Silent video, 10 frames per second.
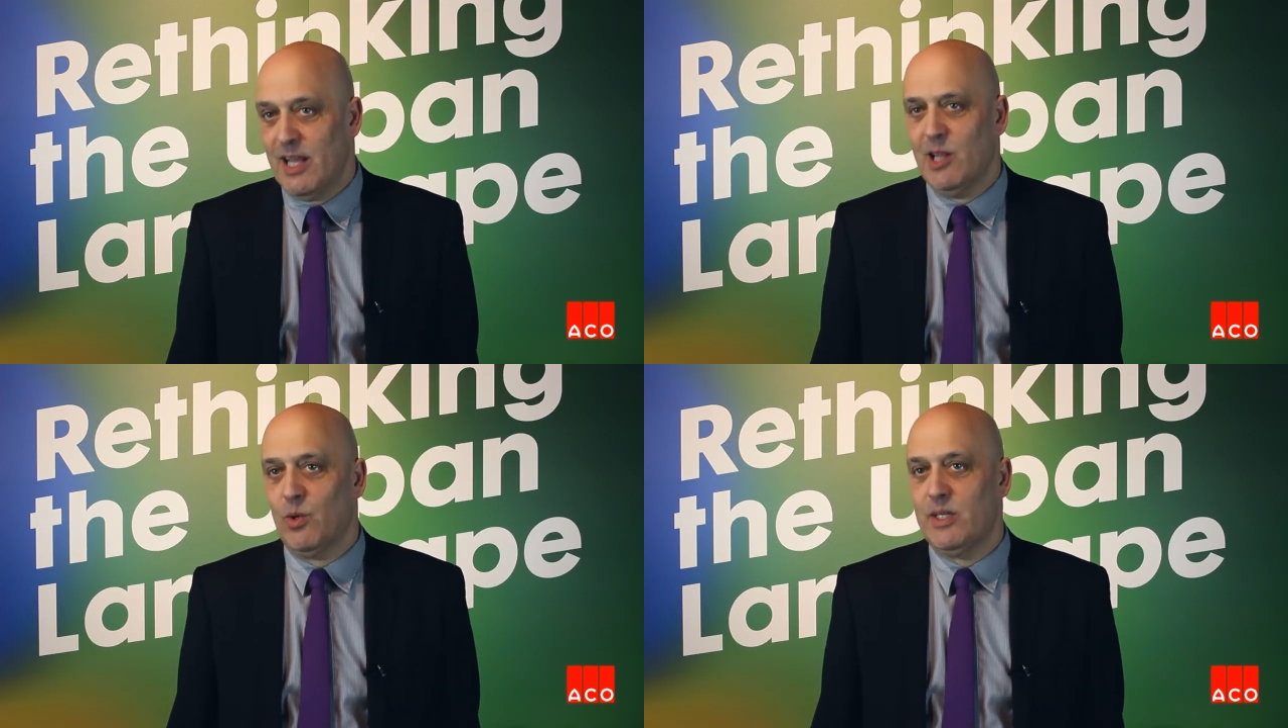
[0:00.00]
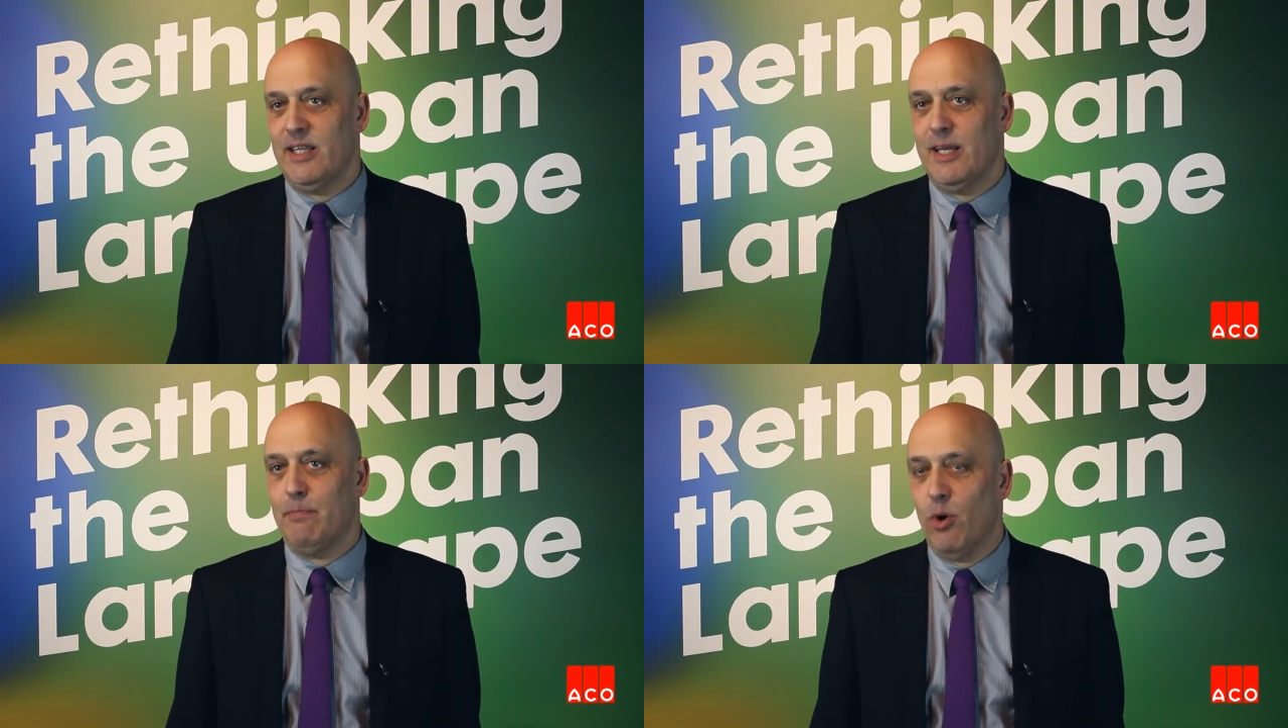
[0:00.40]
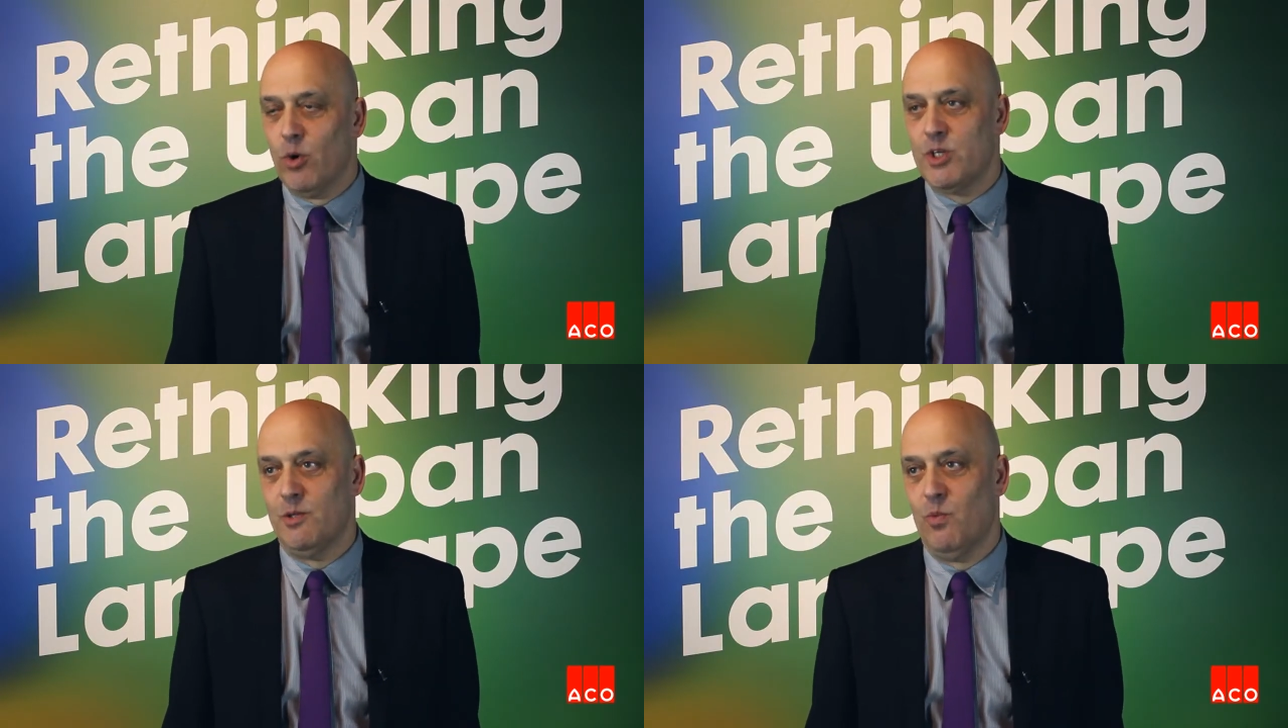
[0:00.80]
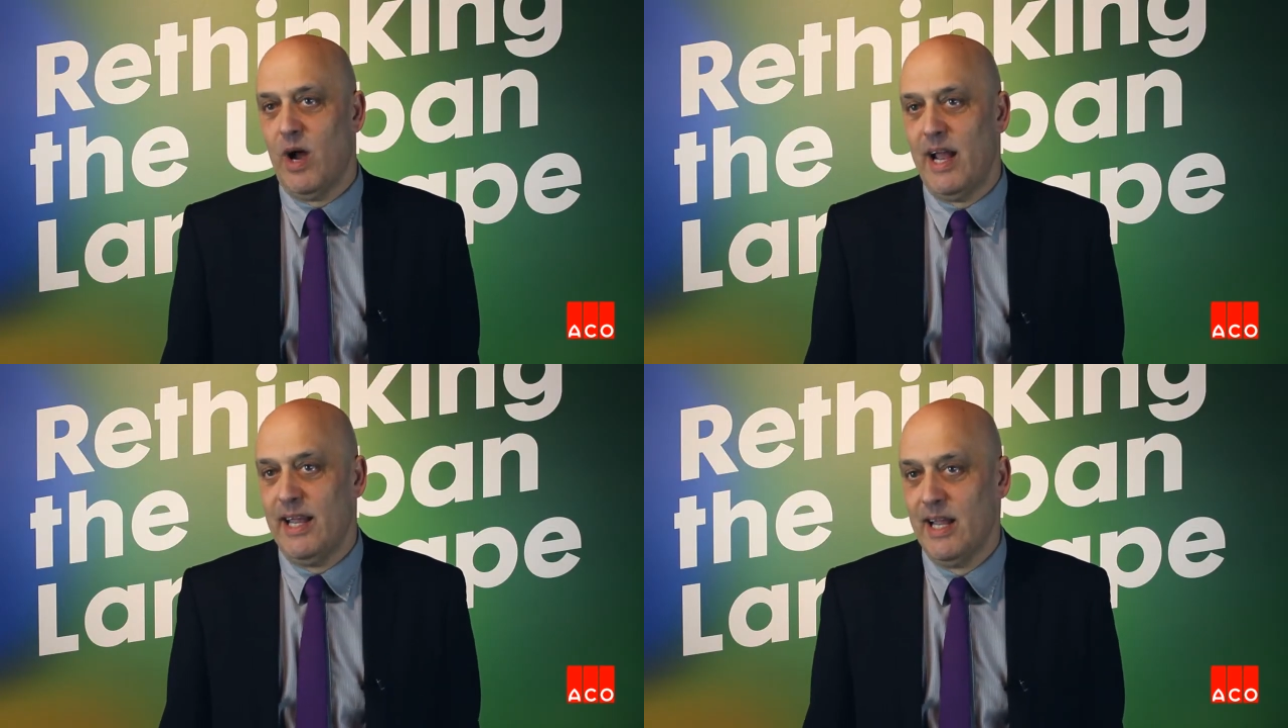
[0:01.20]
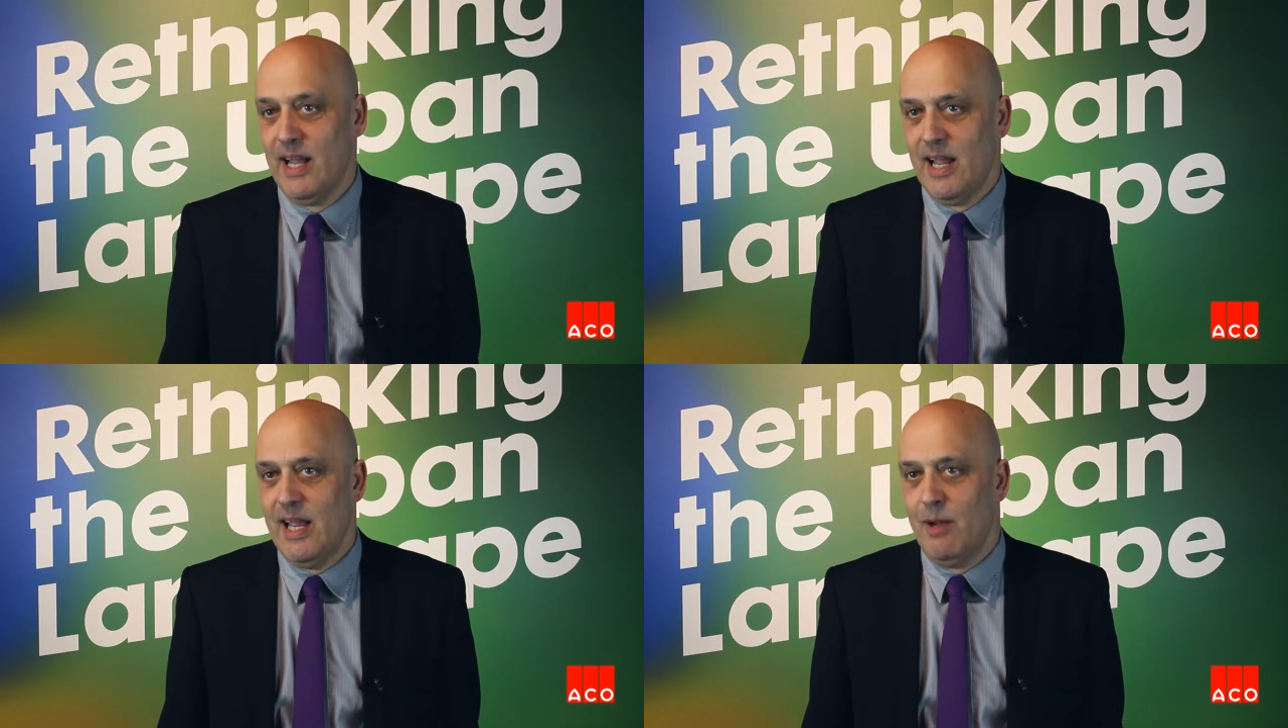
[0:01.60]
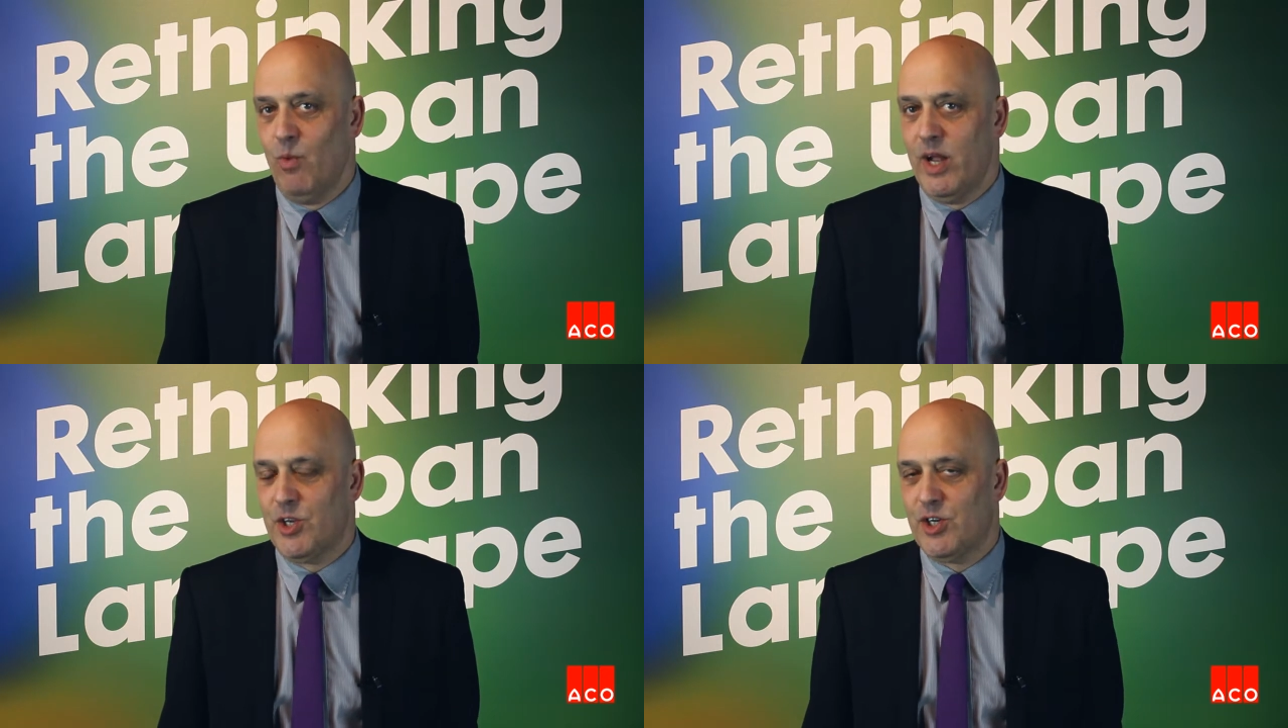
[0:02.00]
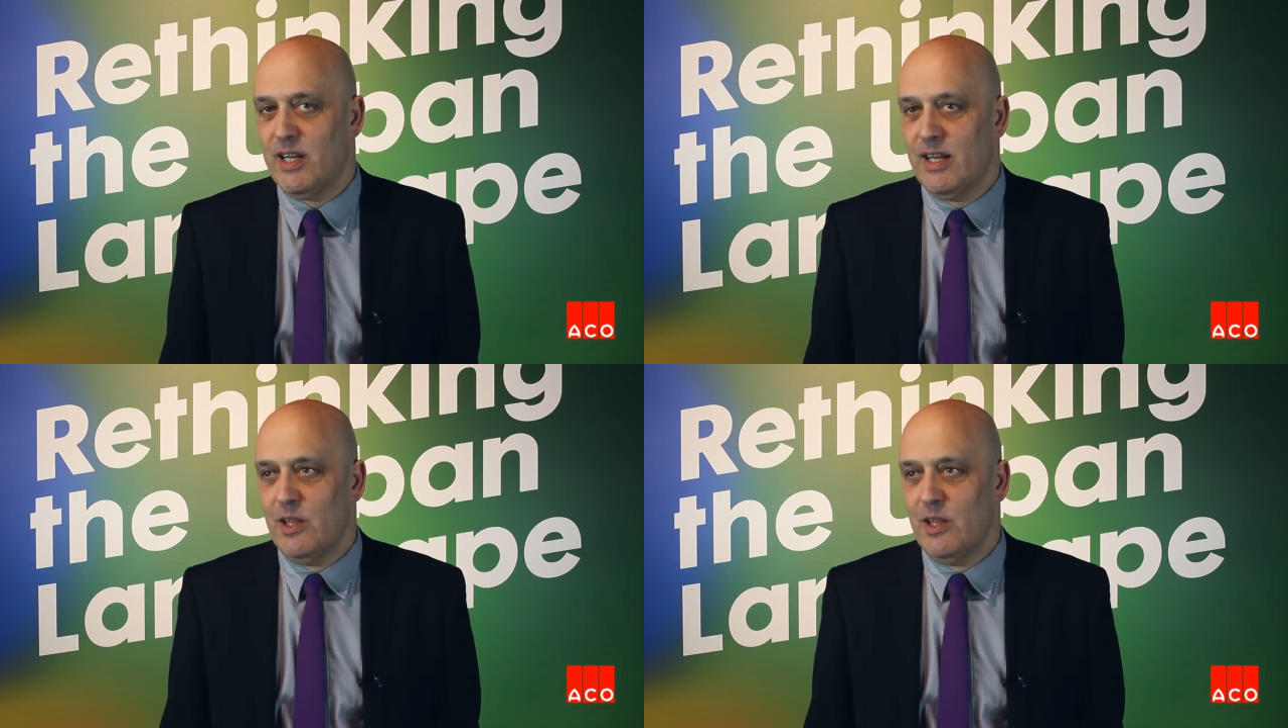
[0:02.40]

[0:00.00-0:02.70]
It looks at the important way in which